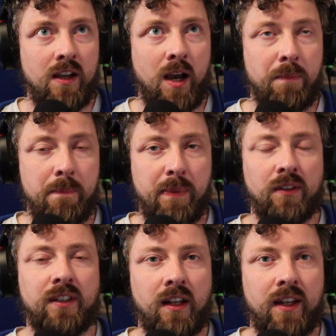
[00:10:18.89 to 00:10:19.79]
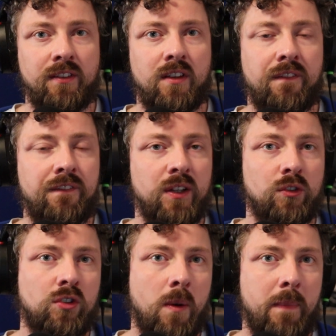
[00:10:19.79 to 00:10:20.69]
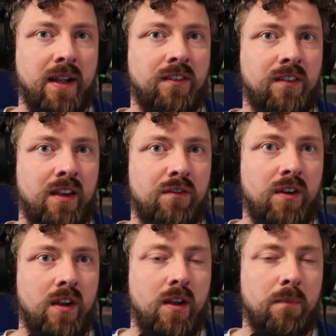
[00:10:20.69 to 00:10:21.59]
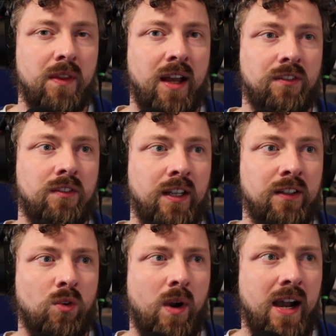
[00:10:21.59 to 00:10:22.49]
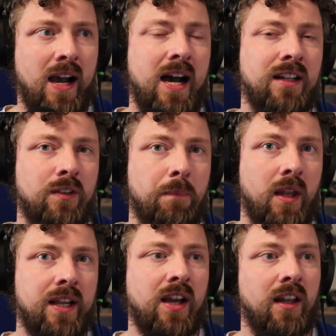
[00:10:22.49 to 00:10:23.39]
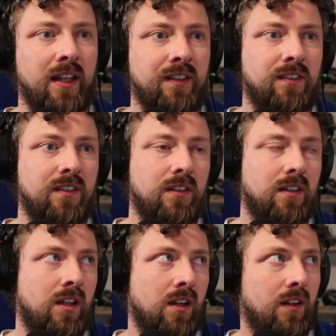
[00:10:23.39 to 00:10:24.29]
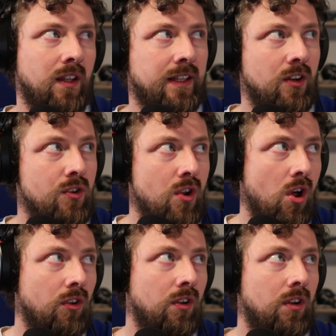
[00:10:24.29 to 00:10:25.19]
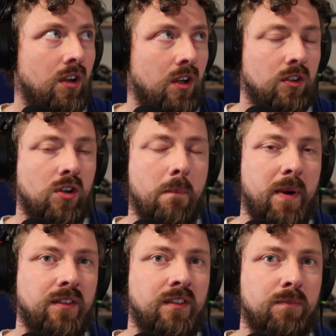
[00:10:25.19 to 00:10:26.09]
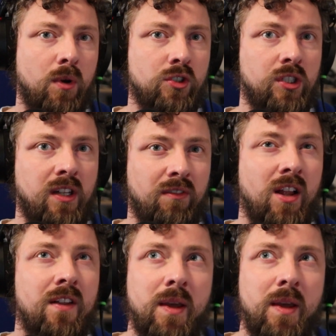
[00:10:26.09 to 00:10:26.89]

I've been building a list that feels competitive, but it's quite hard to play that list at like a non-competitive, more chilled level.